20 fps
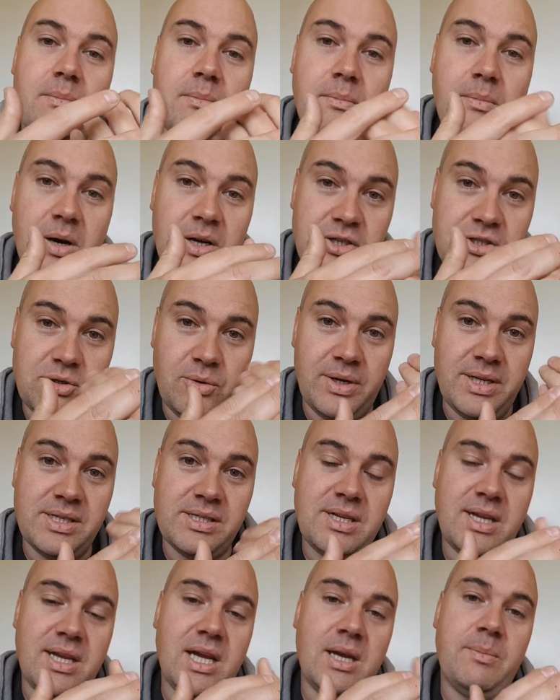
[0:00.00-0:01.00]
my
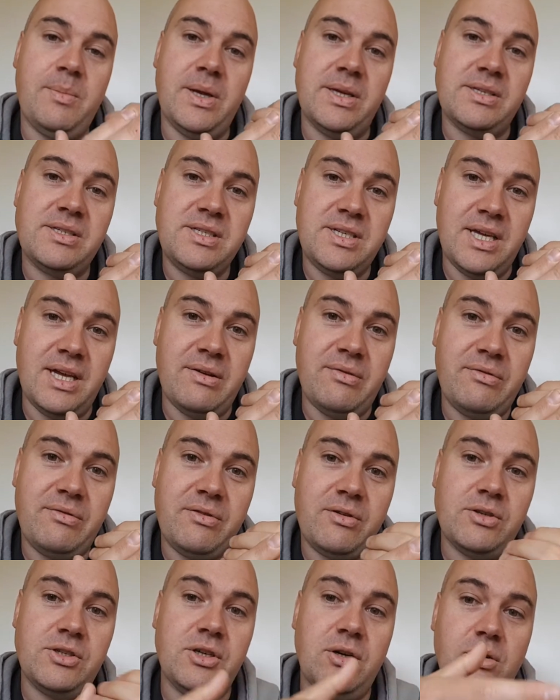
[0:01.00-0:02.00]
joints get a bit stiff
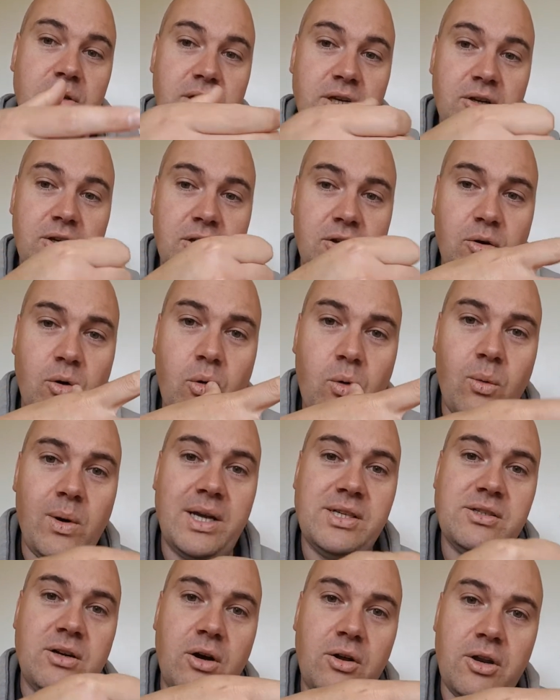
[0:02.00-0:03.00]
because you're
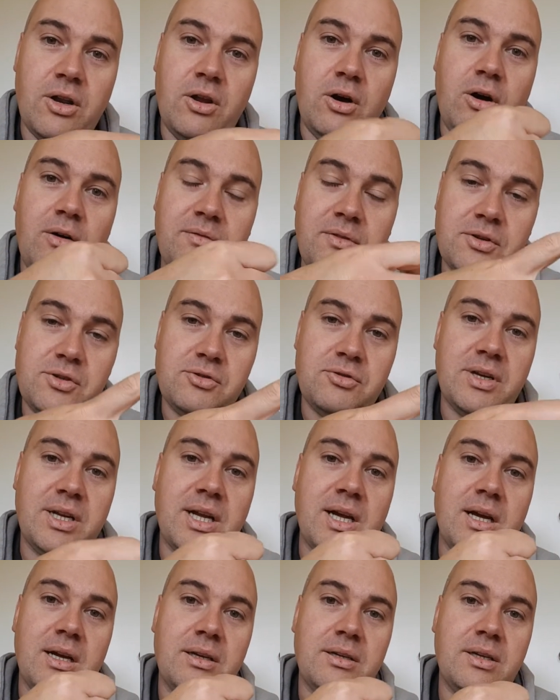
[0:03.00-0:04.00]
always on and off the
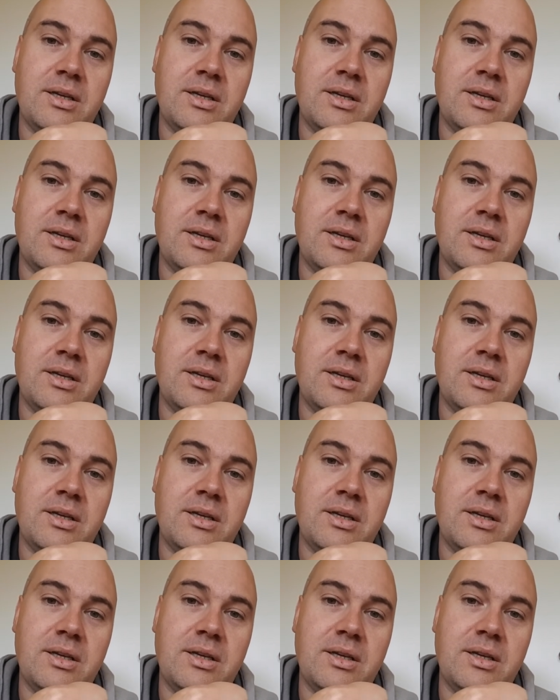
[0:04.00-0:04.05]
trigger.